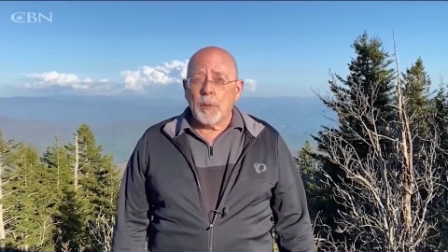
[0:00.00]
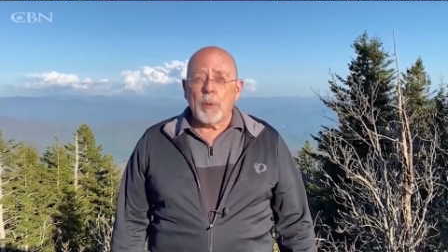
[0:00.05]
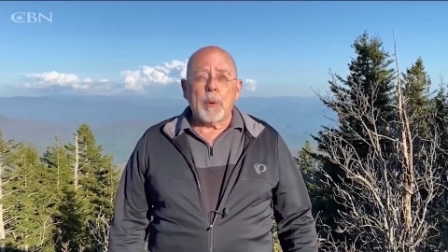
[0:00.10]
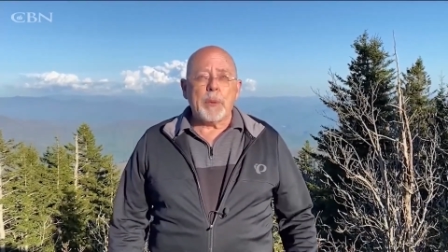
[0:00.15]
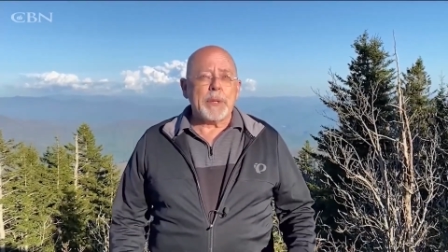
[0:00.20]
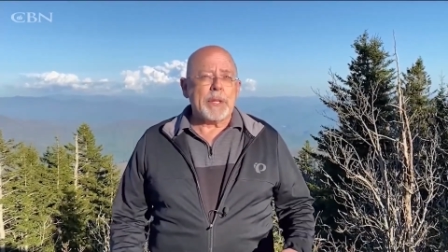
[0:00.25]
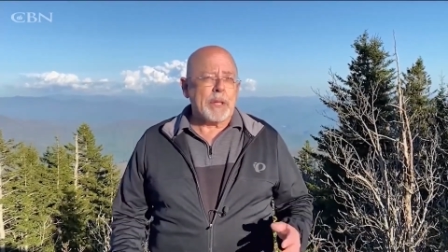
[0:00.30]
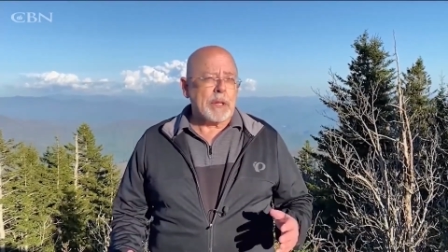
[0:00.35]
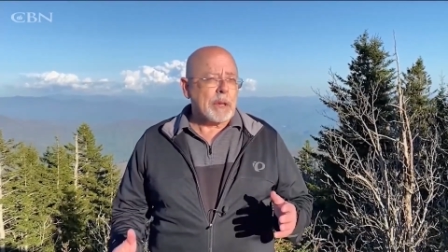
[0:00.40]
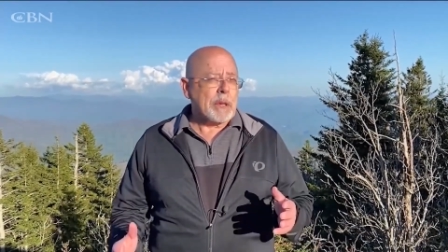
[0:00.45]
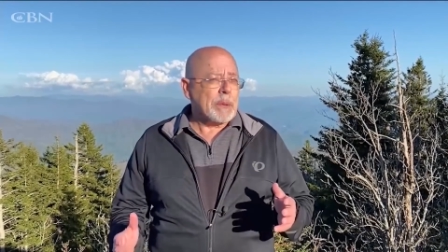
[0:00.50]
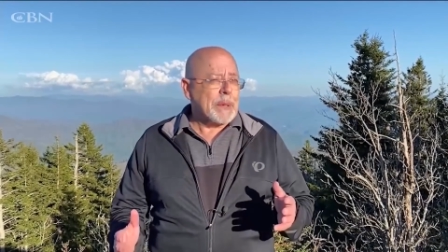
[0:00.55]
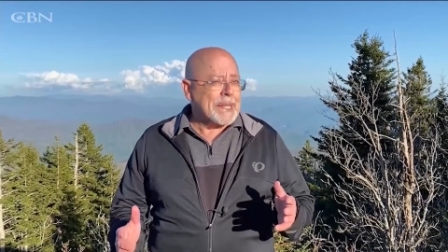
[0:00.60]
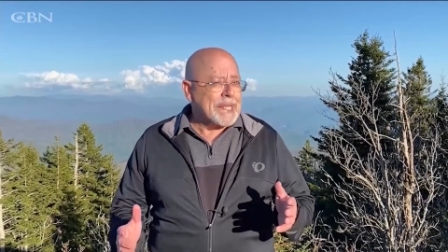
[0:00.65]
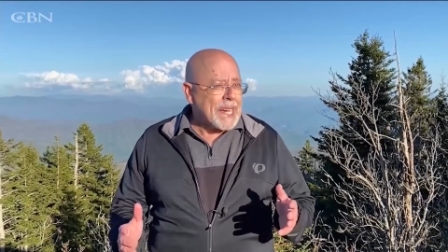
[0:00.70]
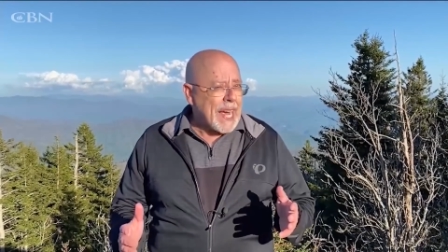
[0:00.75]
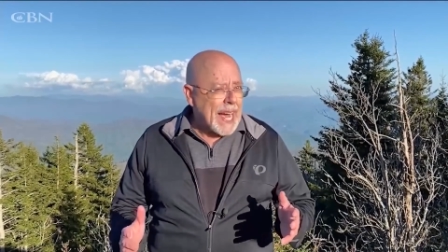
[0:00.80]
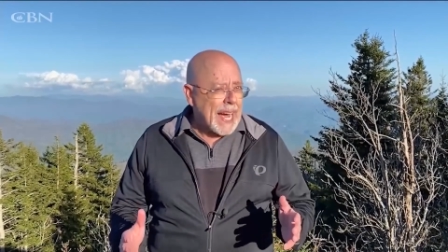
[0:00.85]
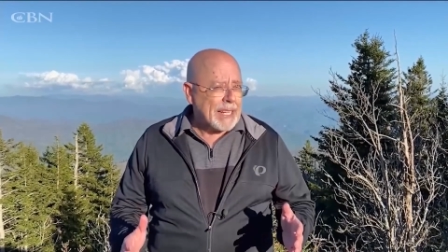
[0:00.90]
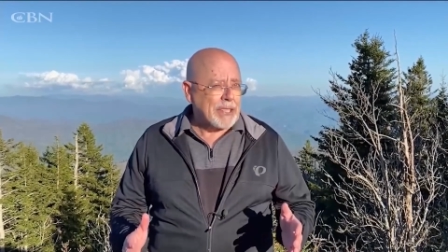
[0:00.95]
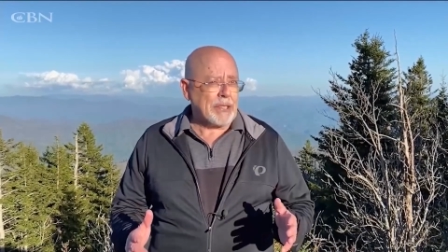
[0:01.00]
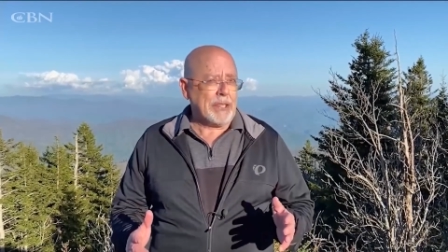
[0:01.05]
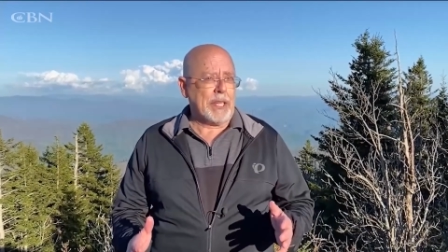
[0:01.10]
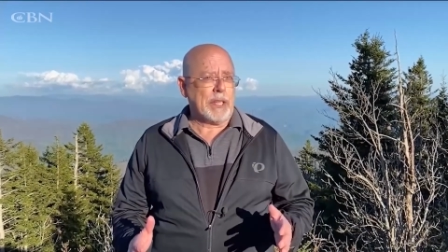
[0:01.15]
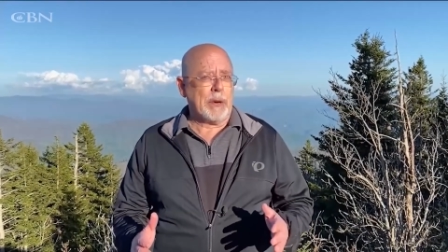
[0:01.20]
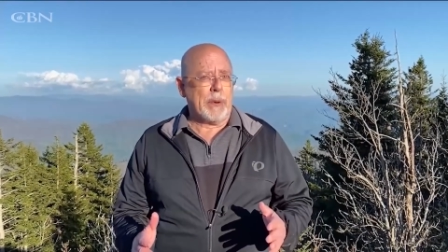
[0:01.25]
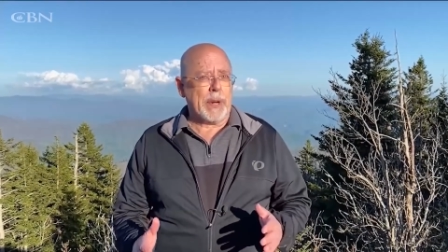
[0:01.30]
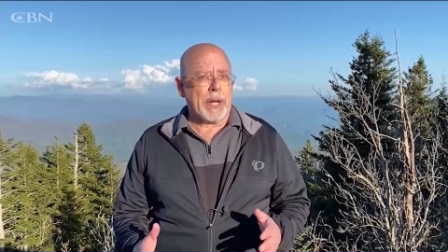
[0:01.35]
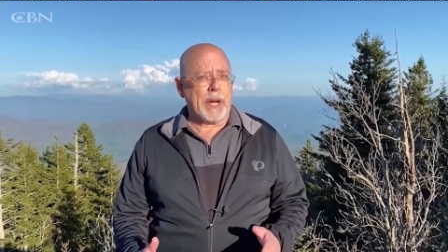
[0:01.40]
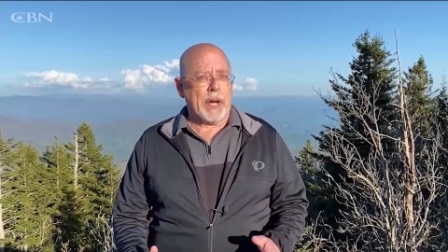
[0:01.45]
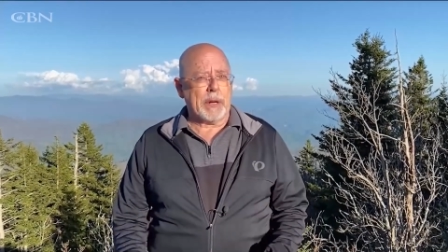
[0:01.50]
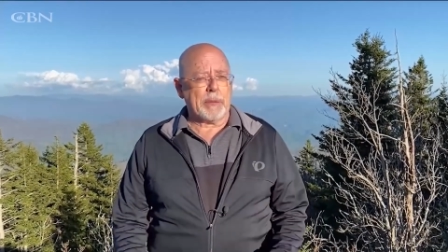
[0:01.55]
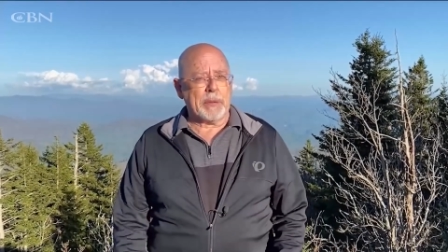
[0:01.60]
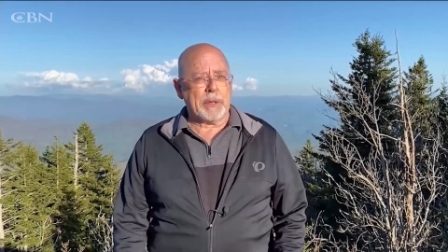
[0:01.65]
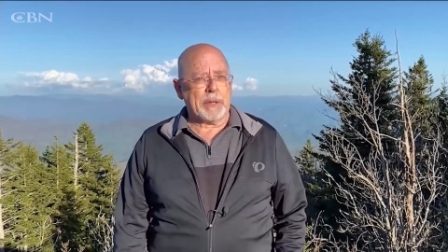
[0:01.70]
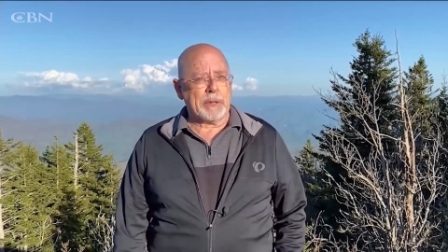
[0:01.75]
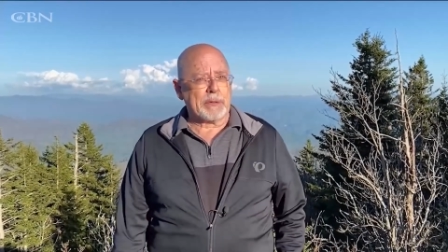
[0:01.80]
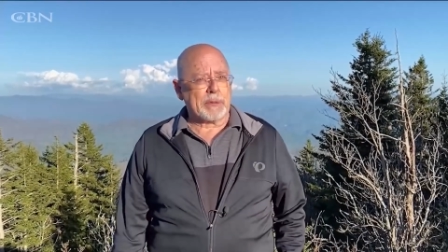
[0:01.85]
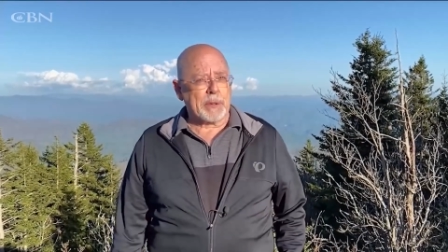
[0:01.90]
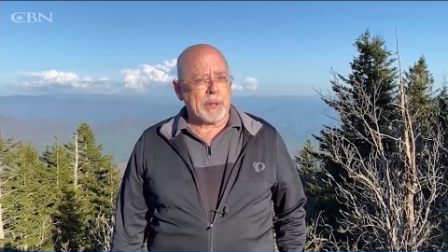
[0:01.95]
Well, when you learn what's actually going on
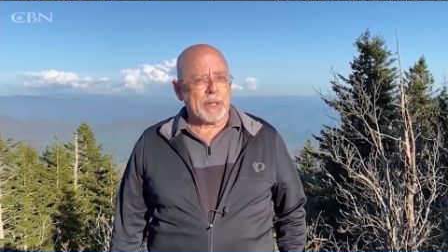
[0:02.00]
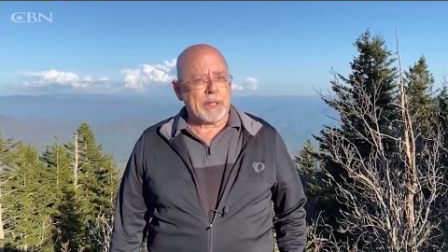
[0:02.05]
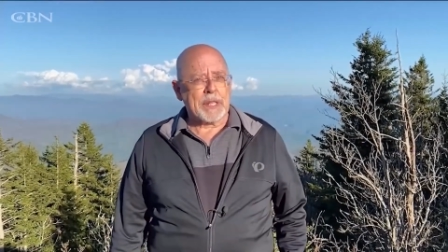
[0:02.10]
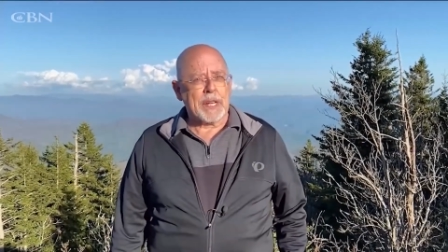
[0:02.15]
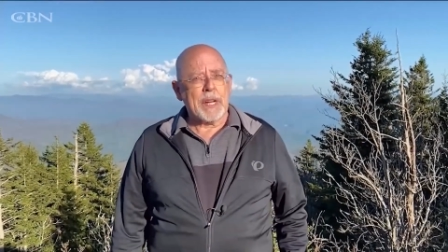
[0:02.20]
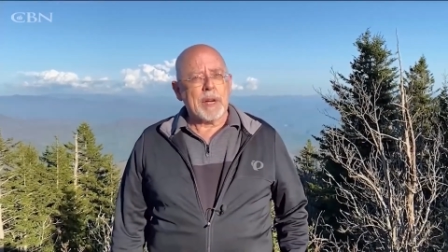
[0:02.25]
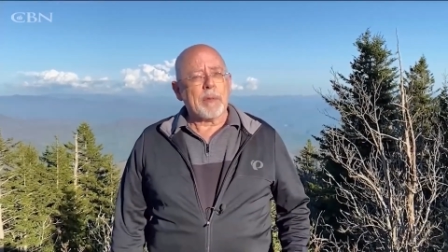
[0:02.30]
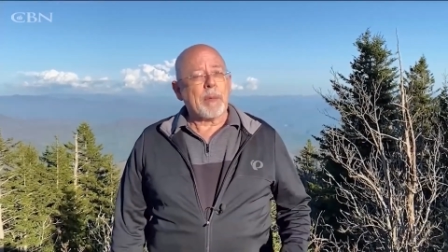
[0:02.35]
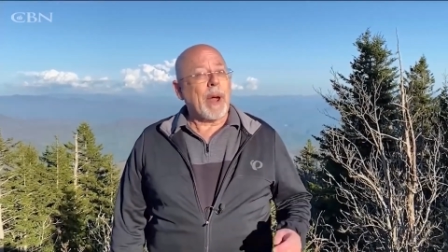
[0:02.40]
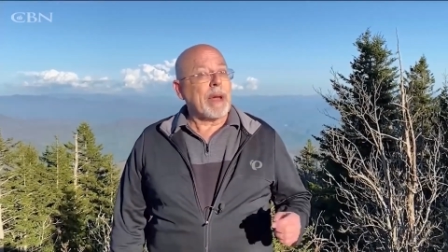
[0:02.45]
with those words,